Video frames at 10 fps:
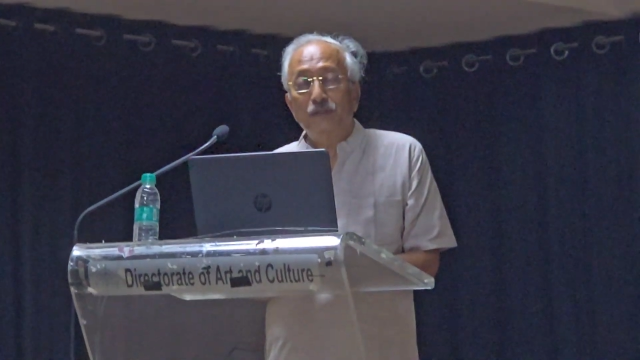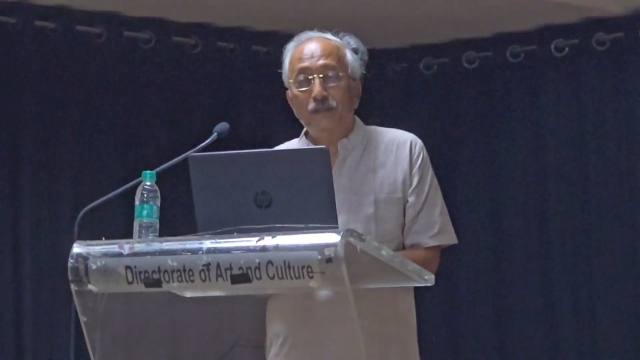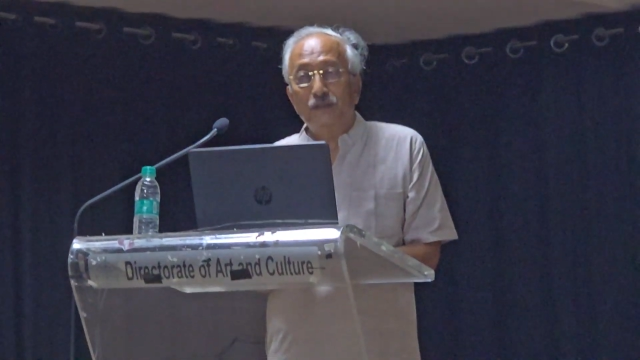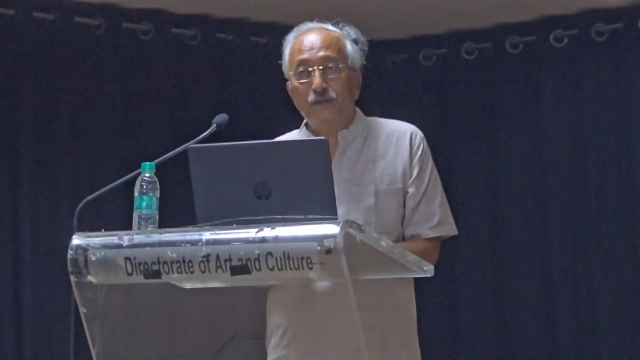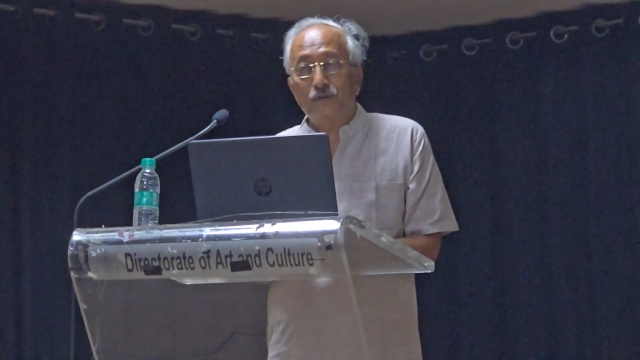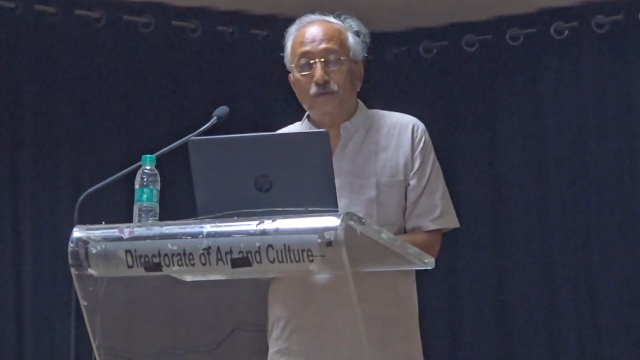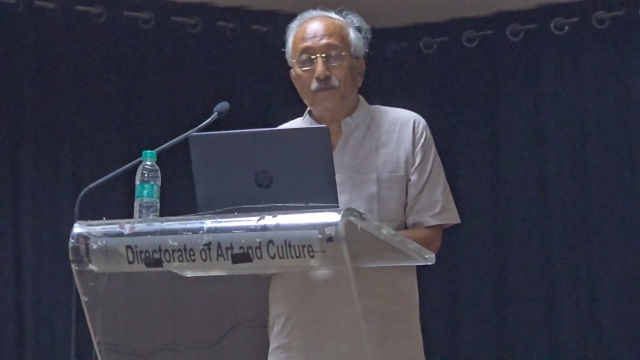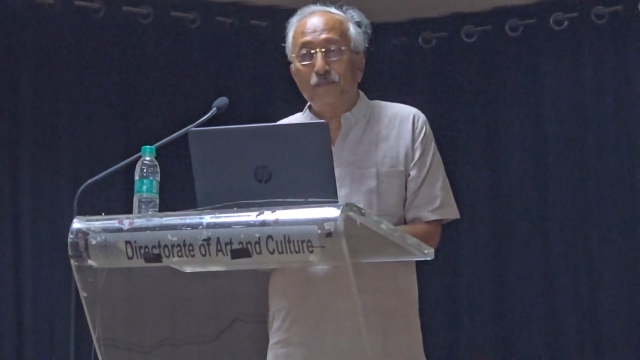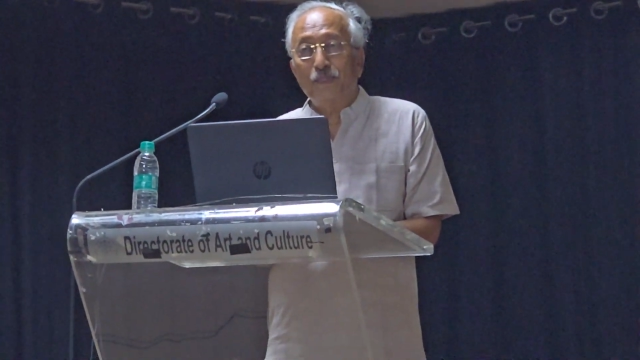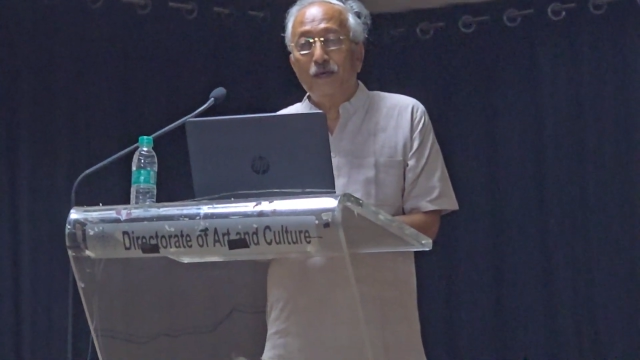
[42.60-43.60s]
years ago.
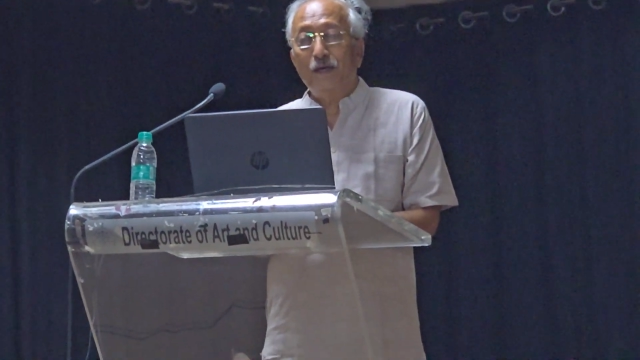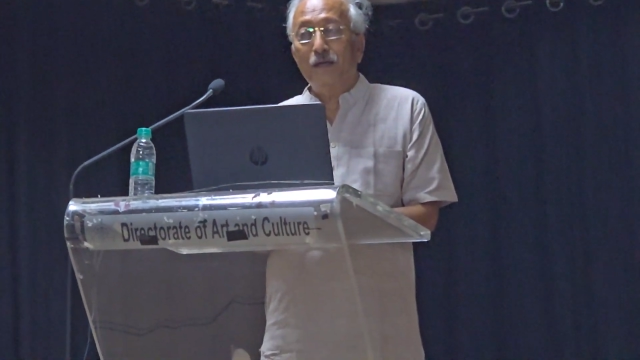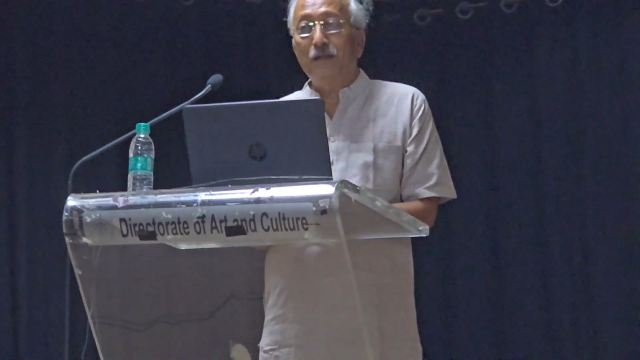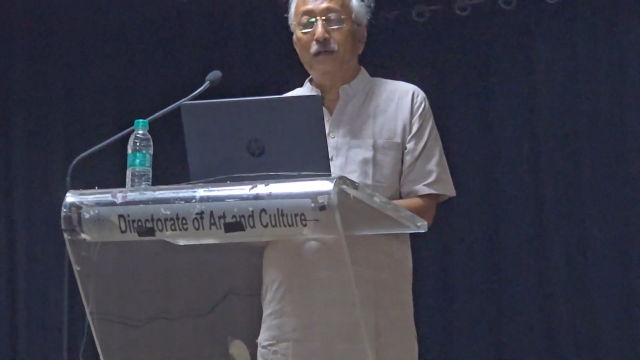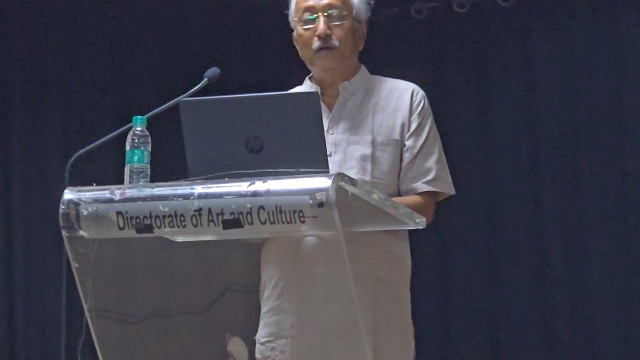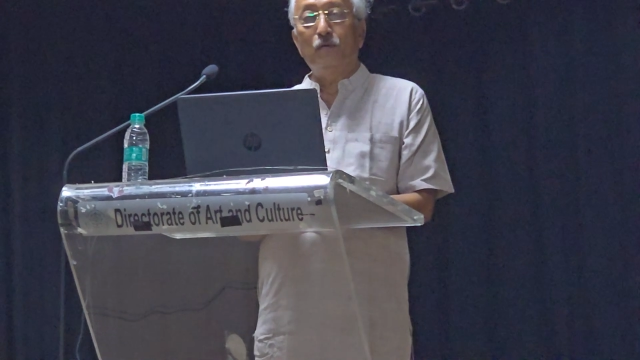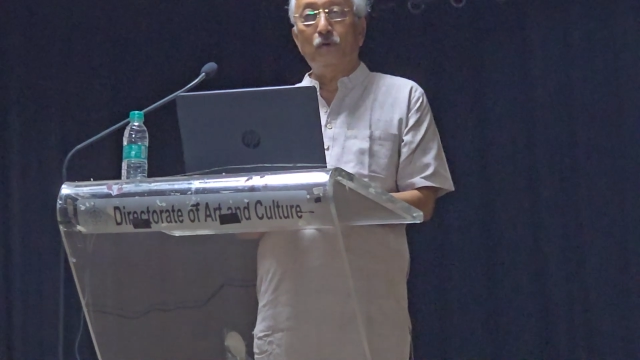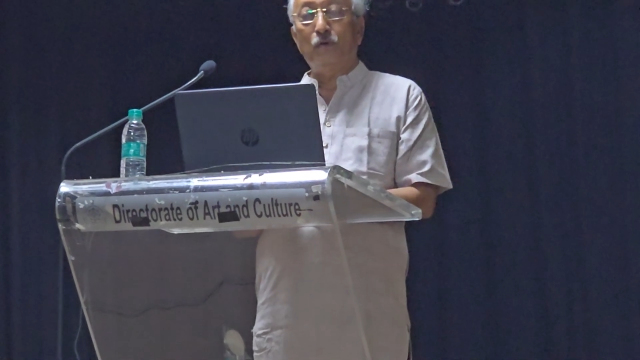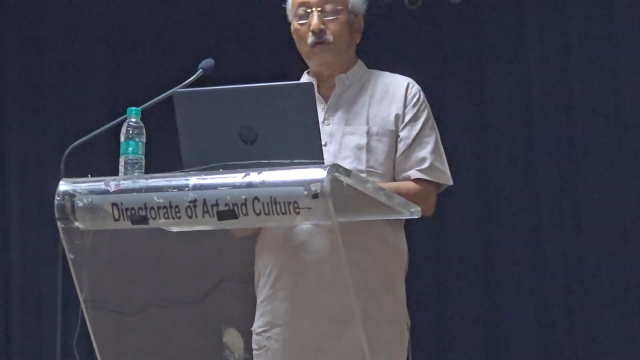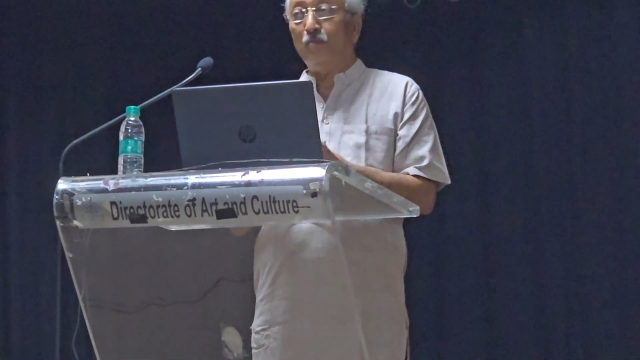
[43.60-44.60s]
And the
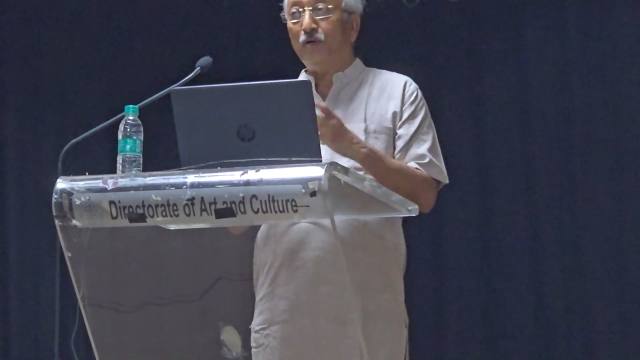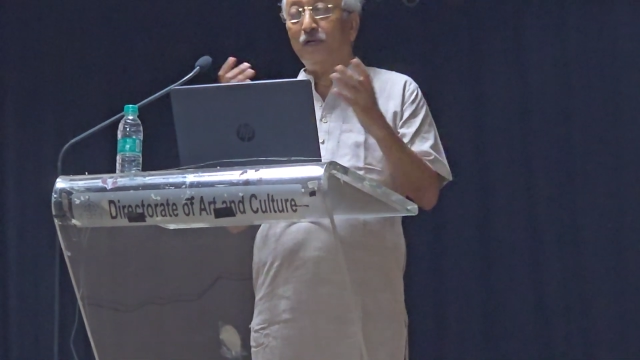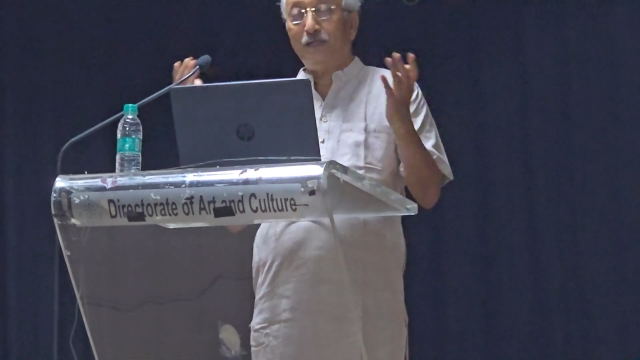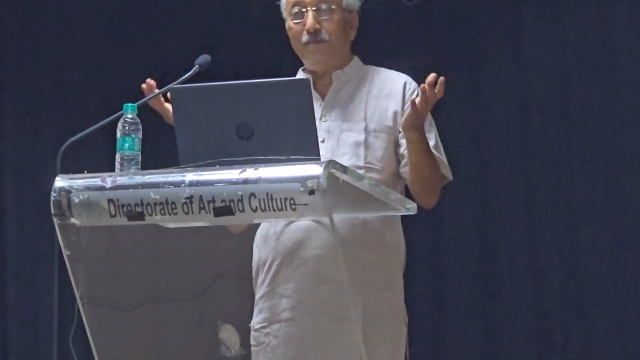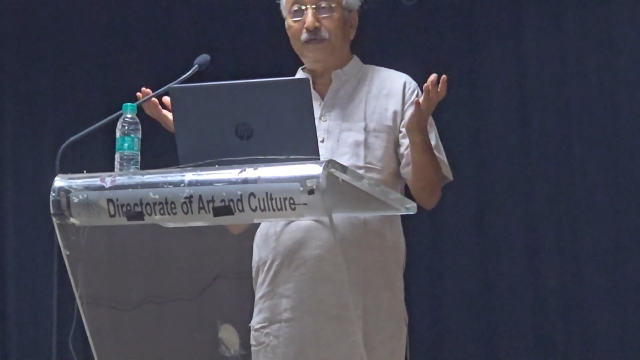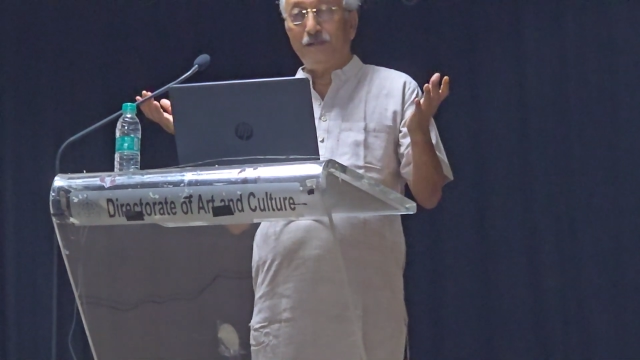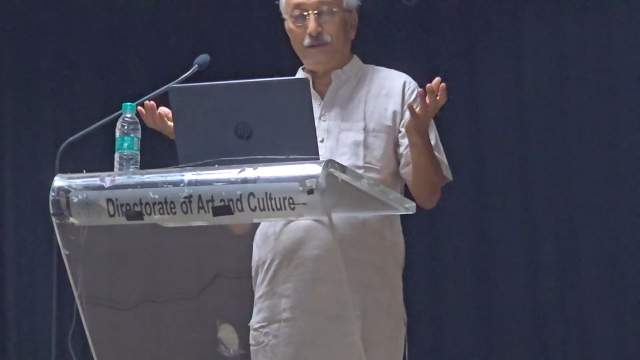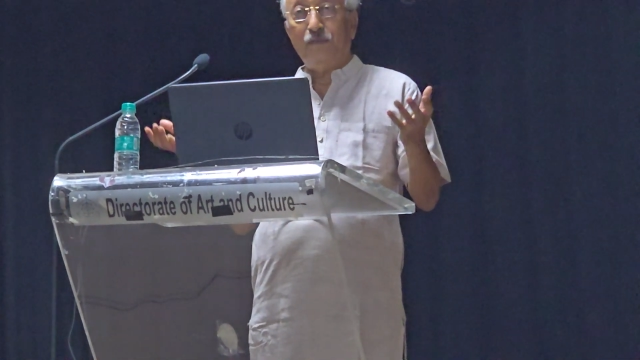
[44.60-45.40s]
global climate,